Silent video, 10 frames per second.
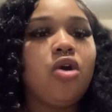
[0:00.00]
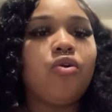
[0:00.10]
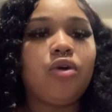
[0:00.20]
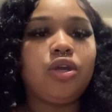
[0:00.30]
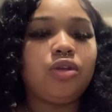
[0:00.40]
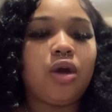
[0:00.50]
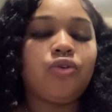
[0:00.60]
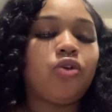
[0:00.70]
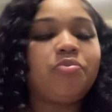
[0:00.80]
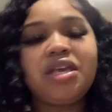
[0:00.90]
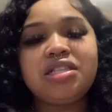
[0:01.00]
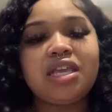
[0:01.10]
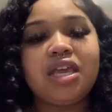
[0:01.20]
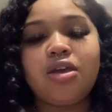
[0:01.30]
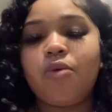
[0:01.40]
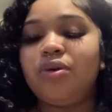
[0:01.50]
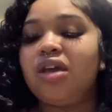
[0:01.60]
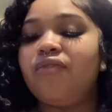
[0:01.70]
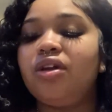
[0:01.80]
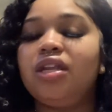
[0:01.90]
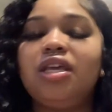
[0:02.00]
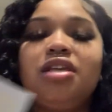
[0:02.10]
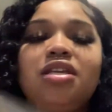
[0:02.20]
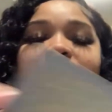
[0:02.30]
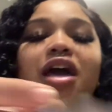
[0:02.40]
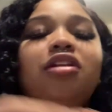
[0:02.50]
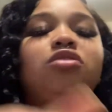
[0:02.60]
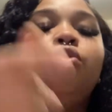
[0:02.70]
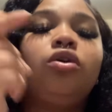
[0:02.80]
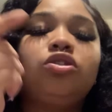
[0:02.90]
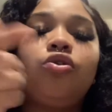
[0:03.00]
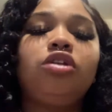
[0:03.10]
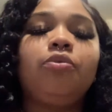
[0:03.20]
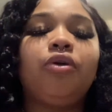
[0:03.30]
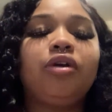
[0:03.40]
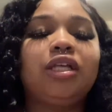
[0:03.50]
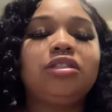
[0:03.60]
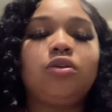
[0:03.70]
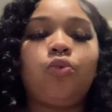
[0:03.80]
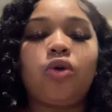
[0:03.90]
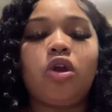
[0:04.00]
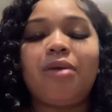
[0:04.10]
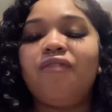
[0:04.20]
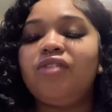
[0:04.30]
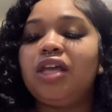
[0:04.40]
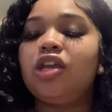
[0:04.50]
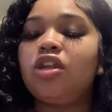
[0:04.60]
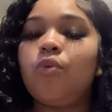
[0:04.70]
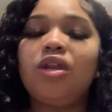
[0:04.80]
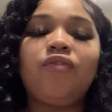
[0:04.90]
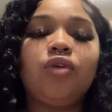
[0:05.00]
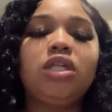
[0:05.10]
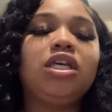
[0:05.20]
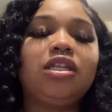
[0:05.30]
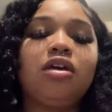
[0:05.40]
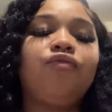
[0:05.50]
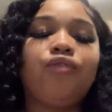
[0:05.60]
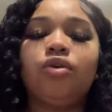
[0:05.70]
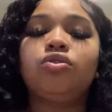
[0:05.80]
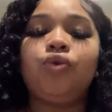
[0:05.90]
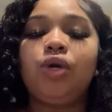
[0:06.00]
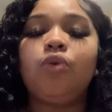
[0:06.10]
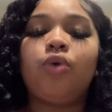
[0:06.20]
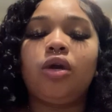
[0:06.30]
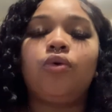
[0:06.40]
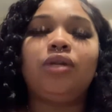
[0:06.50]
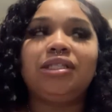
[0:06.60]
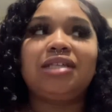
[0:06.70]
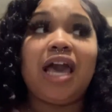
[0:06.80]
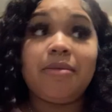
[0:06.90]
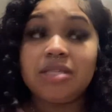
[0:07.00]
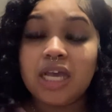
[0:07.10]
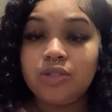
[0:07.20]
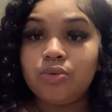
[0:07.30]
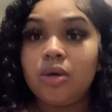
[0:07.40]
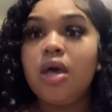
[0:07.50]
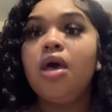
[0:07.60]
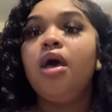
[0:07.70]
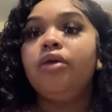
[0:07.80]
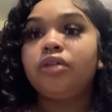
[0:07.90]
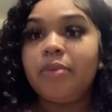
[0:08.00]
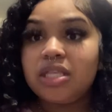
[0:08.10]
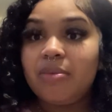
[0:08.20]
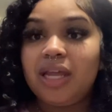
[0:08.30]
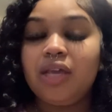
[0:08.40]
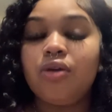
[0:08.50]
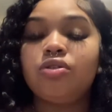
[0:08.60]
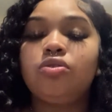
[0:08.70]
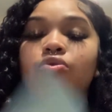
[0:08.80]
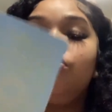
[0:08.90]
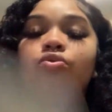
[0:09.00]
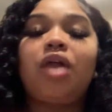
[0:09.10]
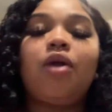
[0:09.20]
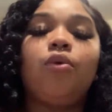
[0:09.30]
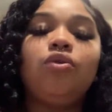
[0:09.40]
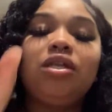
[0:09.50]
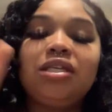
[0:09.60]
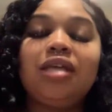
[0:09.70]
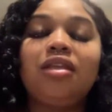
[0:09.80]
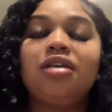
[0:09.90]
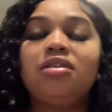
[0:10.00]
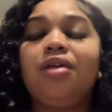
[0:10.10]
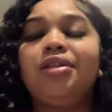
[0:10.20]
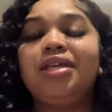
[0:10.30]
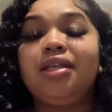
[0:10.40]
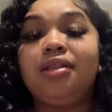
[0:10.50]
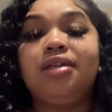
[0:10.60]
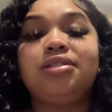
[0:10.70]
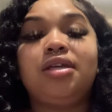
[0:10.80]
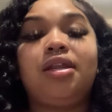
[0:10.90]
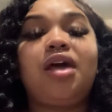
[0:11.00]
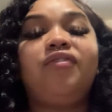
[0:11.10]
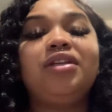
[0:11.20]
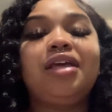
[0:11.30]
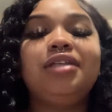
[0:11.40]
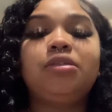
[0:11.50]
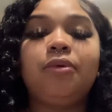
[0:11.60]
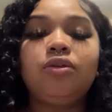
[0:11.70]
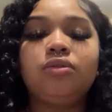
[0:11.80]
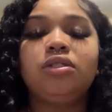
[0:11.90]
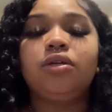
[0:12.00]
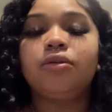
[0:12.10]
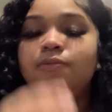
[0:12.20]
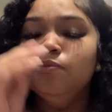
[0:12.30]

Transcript: or, you know, you're busy or whatever it is, your Knight of Swords, early bird gets the worm. I feel like, you know, whatever you need to get done first, or you can work on the time schedule. You could be somebody here to, like, when you need to get things done, you need to get things done. I feel like the Ace of Pentacles here,